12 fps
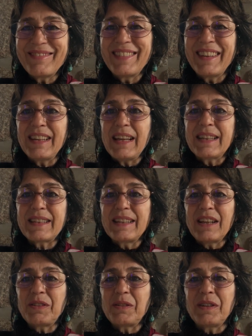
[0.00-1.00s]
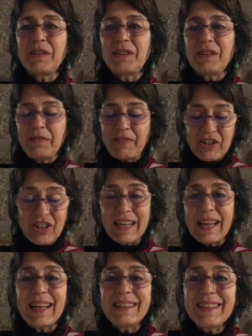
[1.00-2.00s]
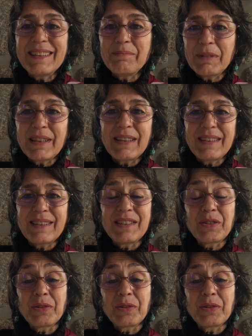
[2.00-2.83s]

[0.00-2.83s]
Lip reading: It's not Vajrayana, but it is